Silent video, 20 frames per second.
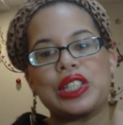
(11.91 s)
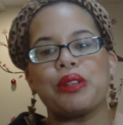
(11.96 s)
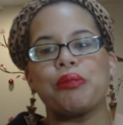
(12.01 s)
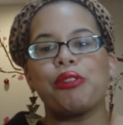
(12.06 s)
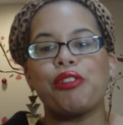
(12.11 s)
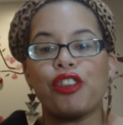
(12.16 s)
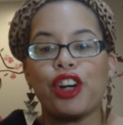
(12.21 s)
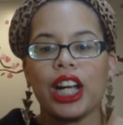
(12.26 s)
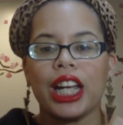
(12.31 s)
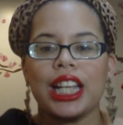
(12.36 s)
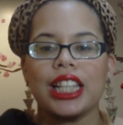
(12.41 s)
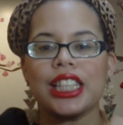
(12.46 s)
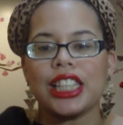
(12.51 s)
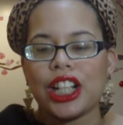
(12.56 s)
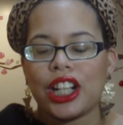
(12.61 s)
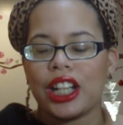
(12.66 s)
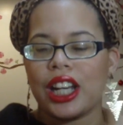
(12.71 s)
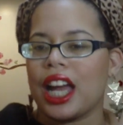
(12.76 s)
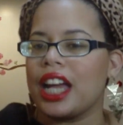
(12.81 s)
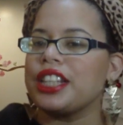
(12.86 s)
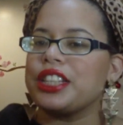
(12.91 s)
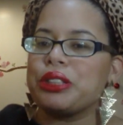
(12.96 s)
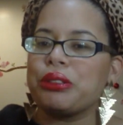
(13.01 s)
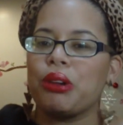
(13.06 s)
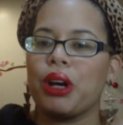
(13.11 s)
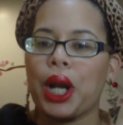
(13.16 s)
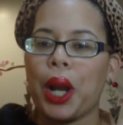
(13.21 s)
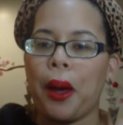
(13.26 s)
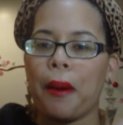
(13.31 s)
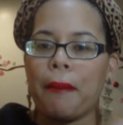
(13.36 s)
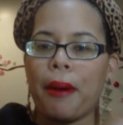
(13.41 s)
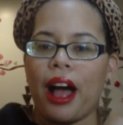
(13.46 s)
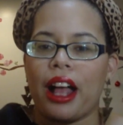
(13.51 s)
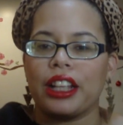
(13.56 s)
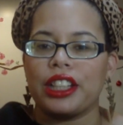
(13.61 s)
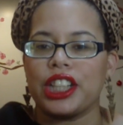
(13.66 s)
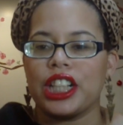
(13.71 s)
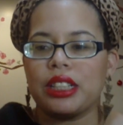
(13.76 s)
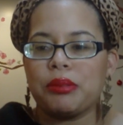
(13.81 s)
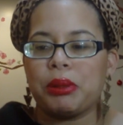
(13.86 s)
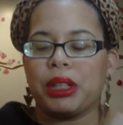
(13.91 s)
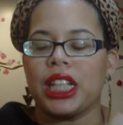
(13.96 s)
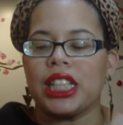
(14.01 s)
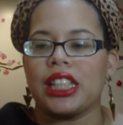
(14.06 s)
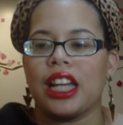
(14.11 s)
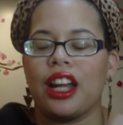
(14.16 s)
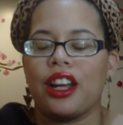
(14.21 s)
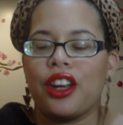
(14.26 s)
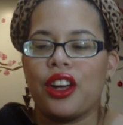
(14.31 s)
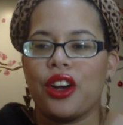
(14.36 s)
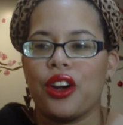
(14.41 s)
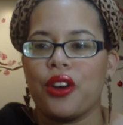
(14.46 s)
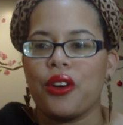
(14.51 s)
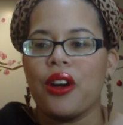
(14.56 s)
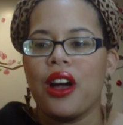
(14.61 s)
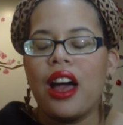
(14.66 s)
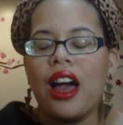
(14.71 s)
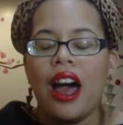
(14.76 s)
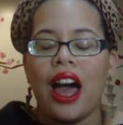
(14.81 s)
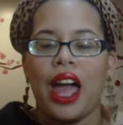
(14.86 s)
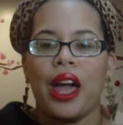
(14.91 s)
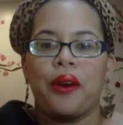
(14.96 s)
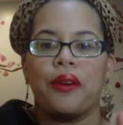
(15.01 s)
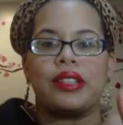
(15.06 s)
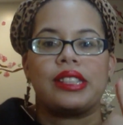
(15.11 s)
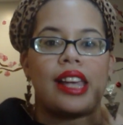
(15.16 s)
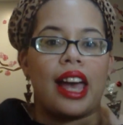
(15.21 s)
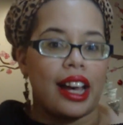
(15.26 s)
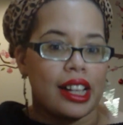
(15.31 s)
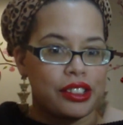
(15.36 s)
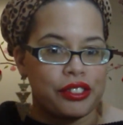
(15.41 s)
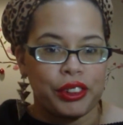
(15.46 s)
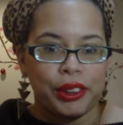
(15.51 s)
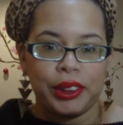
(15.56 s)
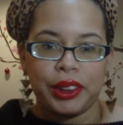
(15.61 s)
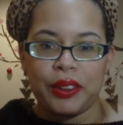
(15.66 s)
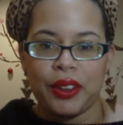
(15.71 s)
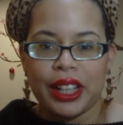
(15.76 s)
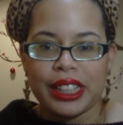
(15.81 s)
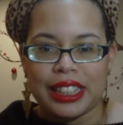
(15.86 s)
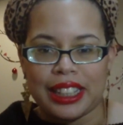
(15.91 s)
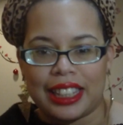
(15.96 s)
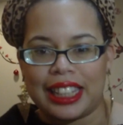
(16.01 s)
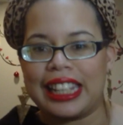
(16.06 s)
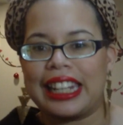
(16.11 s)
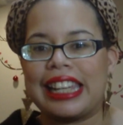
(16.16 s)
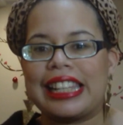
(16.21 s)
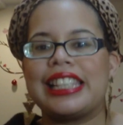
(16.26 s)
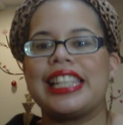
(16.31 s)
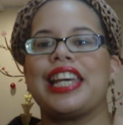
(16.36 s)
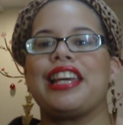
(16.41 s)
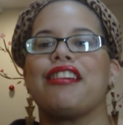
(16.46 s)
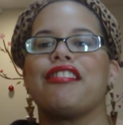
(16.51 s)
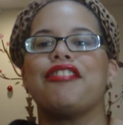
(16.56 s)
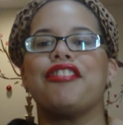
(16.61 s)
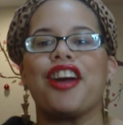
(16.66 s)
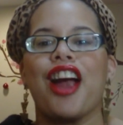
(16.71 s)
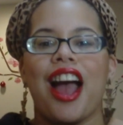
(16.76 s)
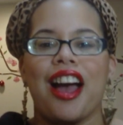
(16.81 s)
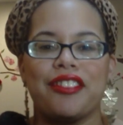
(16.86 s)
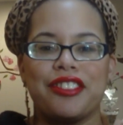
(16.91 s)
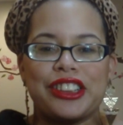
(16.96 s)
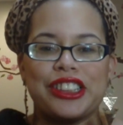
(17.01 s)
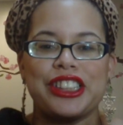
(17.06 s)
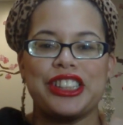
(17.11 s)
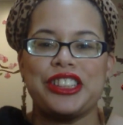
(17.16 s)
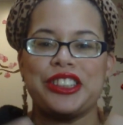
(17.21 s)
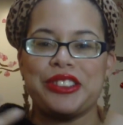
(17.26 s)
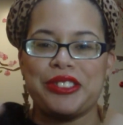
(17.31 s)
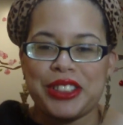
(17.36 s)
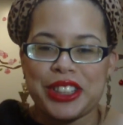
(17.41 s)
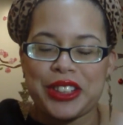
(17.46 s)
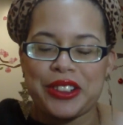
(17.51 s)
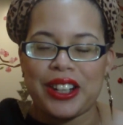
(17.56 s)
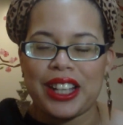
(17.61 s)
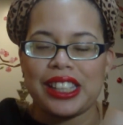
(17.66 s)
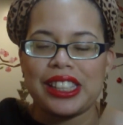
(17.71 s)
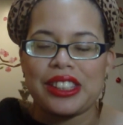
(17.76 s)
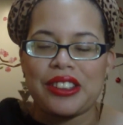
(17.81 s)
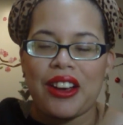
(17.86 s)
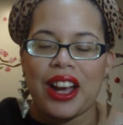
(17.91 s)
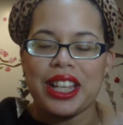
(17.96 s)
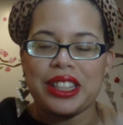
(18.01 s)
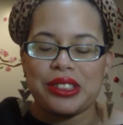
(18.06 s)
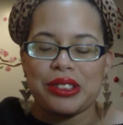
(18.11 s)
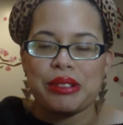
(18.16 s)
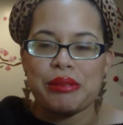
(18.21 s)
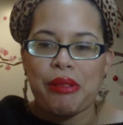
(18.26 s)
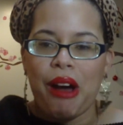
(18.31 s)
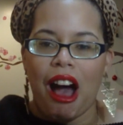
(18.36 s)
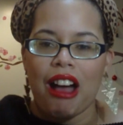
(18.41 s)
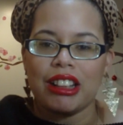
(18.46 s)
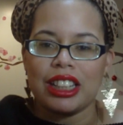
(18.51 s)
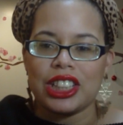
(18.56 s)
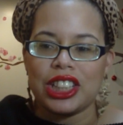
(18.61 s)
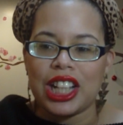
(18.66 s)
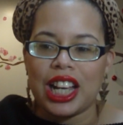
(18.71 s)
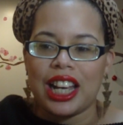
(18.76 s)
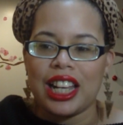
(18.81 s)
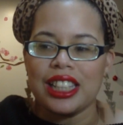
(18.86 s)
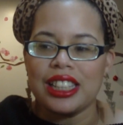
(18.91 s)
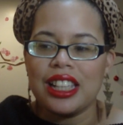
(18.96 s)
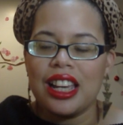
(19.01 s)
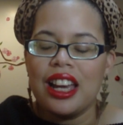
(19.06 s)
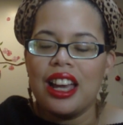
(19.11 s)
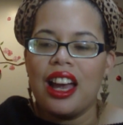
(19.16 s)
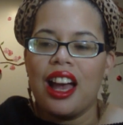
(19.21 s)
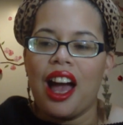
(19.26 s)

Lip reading: So before I get started, I just want to apologize because I know I always ask for requests and then I take forever to do requests. So I do apologize.